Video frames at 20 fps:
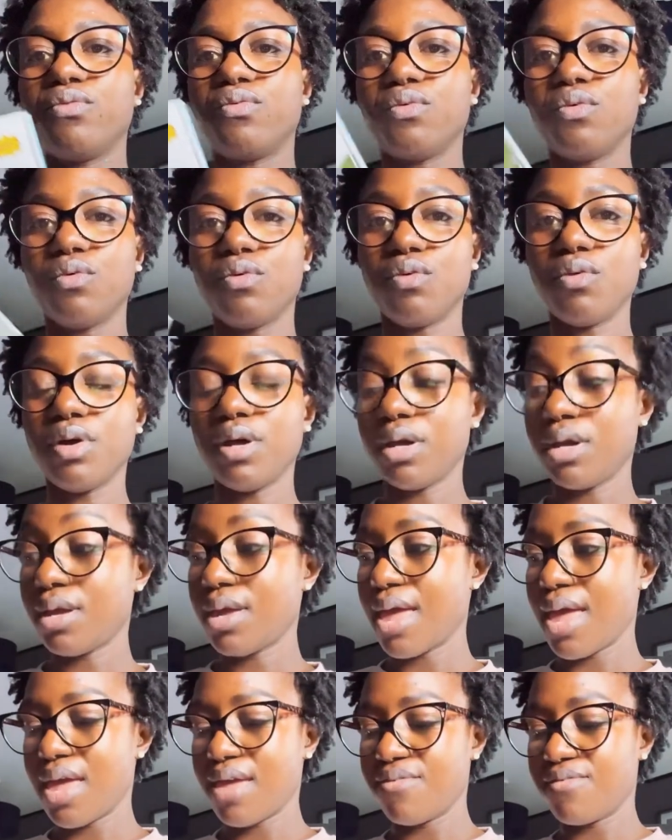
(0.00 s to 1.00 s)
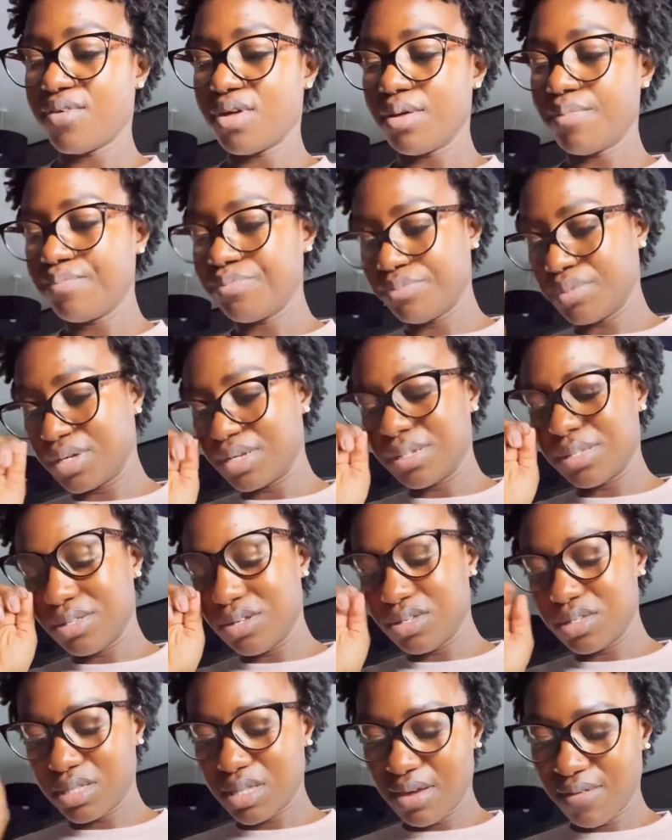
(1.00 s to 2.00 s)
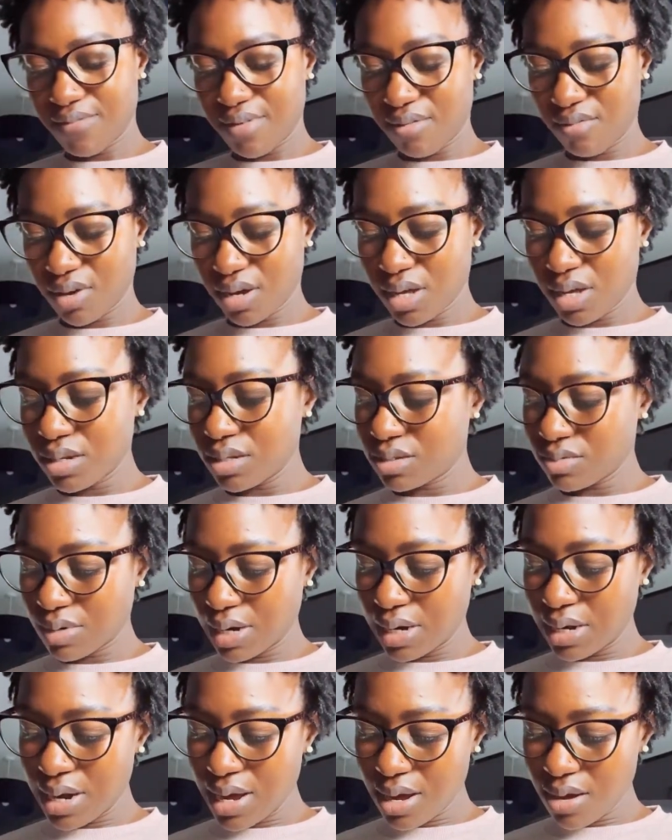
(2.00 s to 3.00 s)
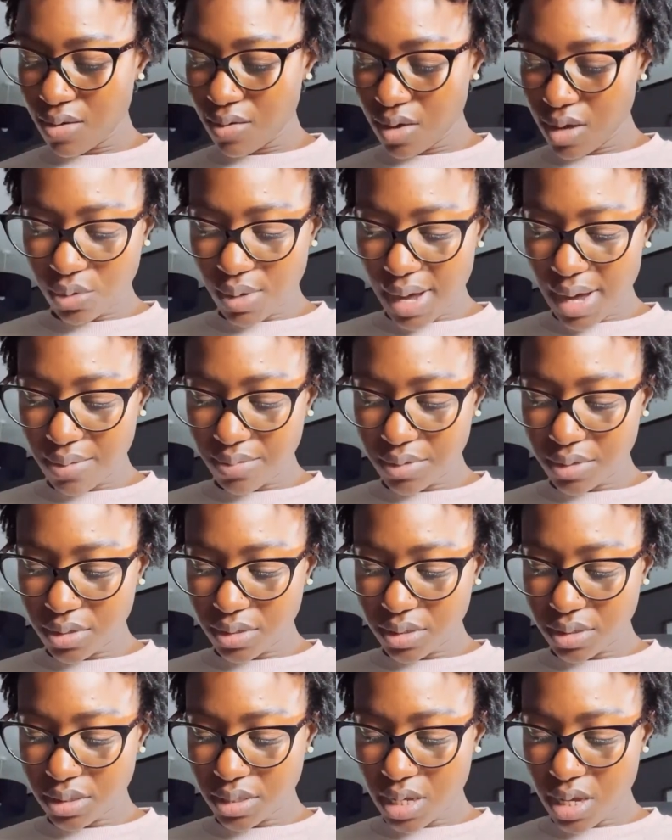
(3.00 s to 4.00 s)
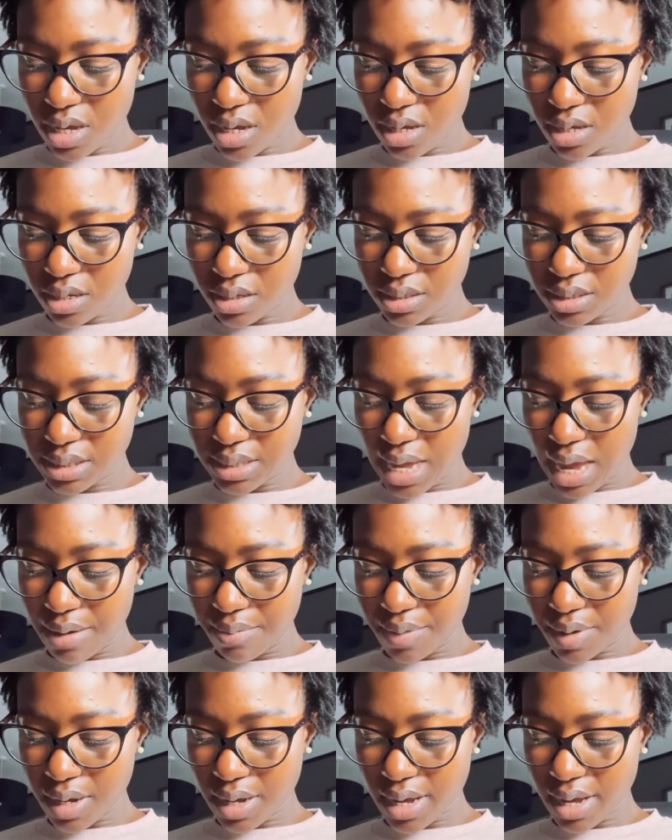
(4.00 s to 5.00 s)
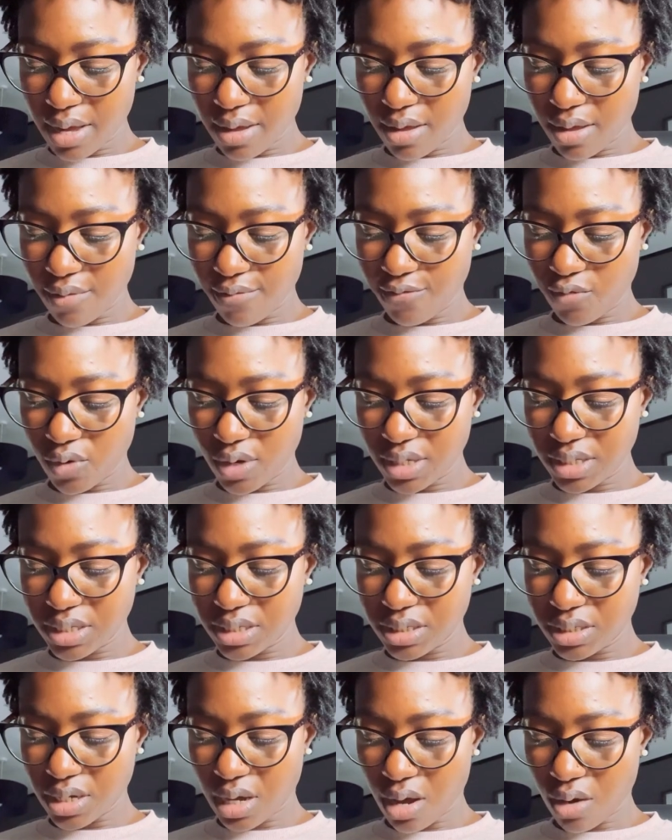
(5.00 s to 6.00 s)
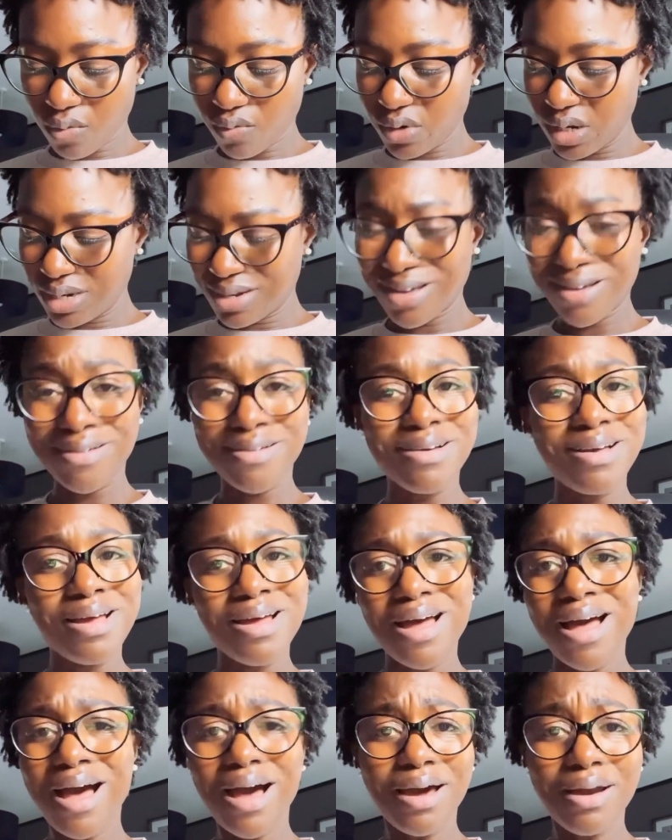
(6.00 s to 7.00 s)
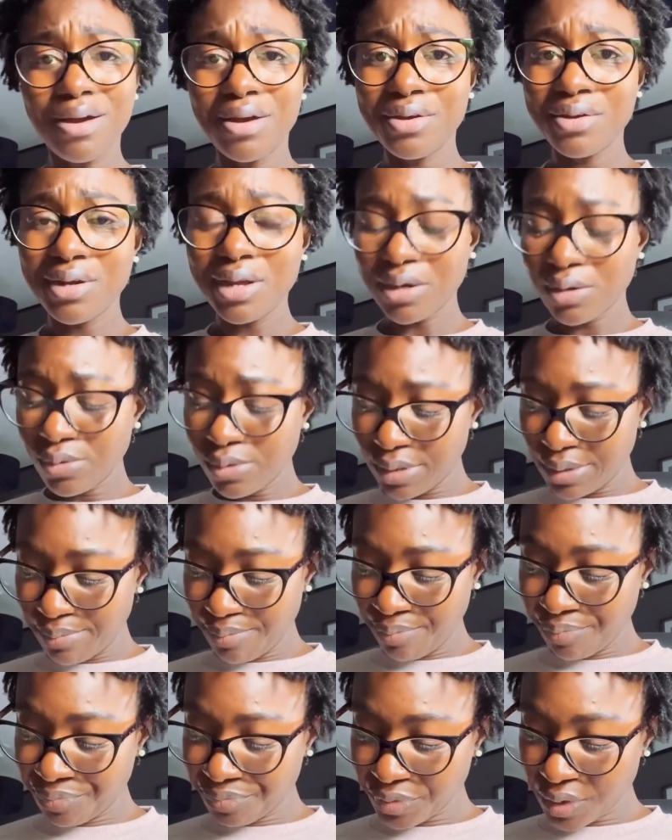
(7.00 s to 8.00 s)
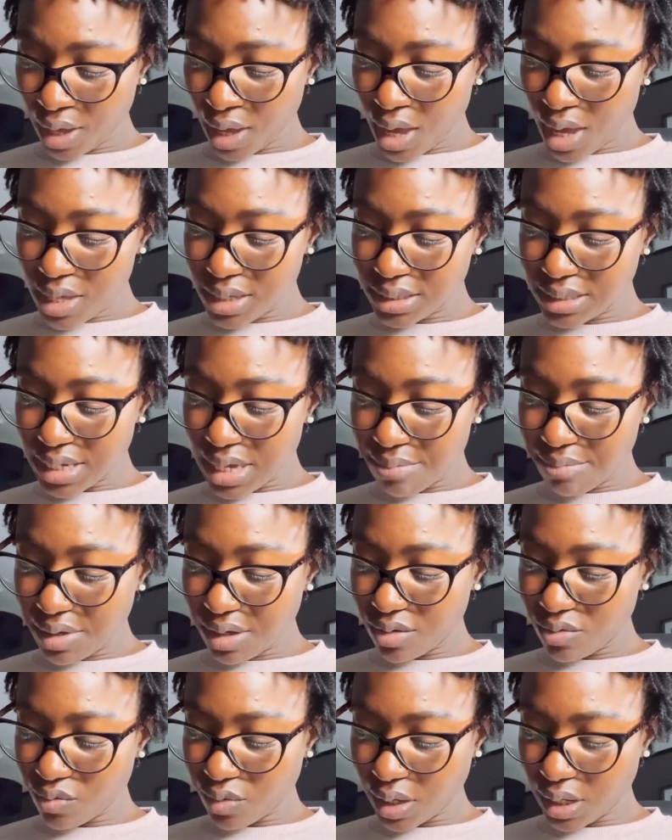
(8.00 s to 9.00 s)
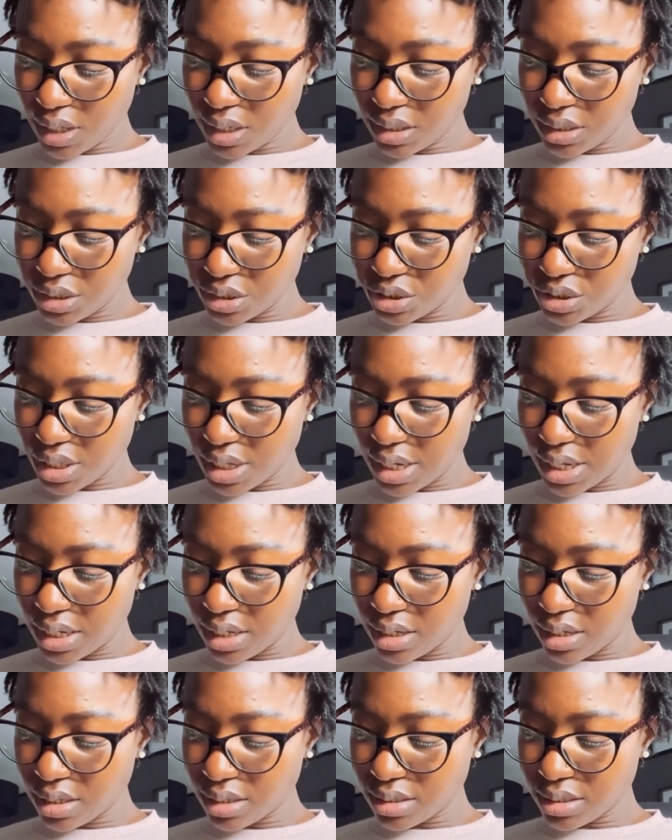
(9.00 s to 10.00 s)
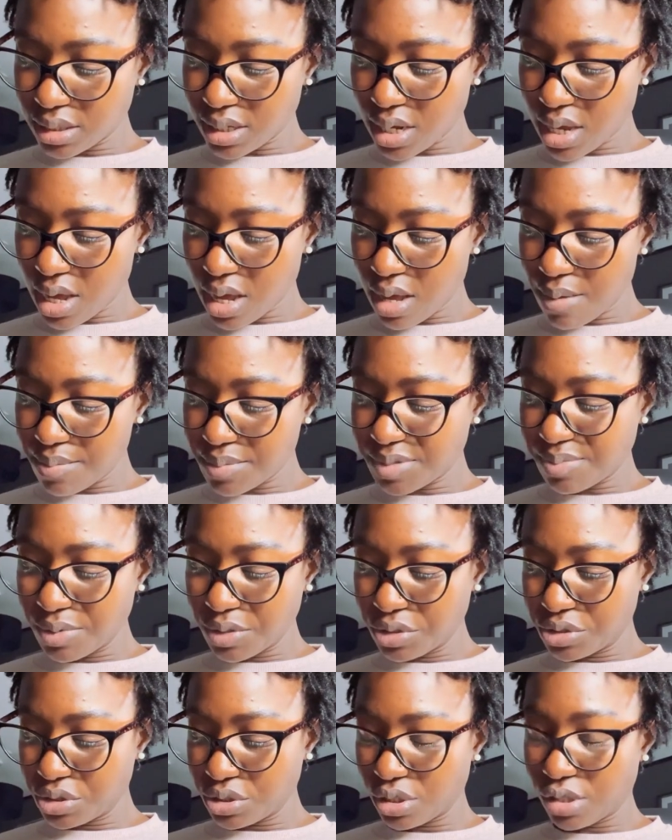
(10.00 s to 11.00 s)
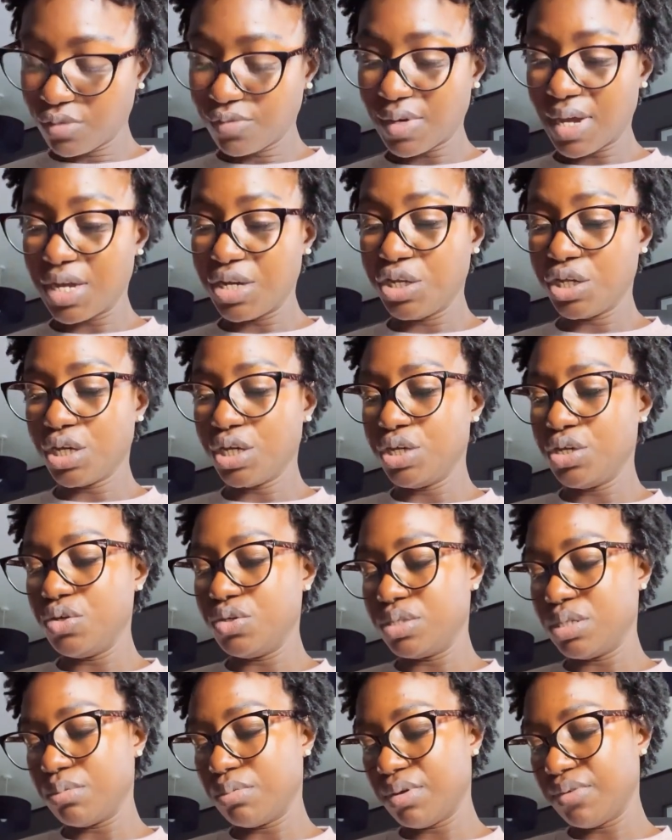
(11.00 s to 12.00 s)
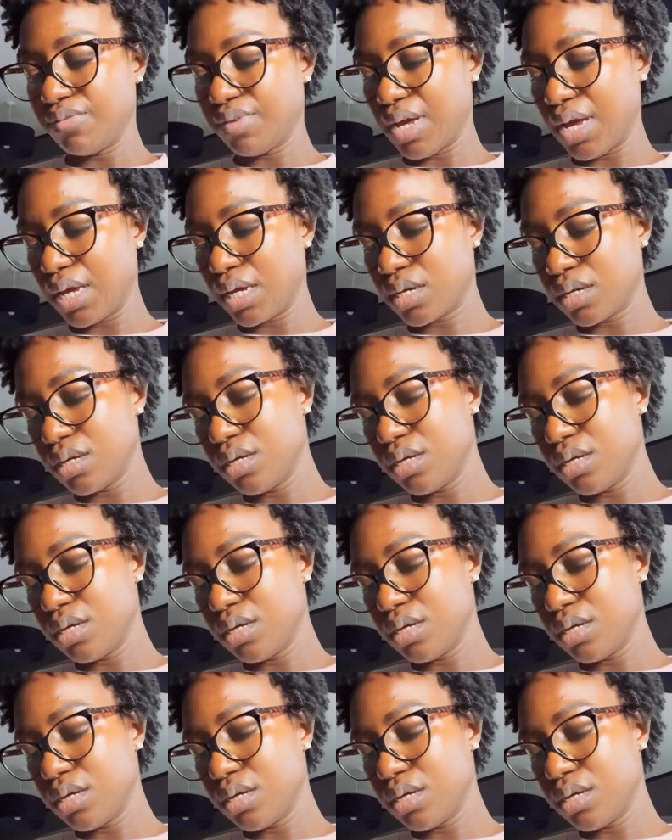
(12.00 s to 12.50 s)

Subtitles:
for Ava, because those are their favorite colors right now. 2 hours standby, voice and dial redial. I don't know who they call them. 10 meter range, and it's Bluetooth, and you can use it with like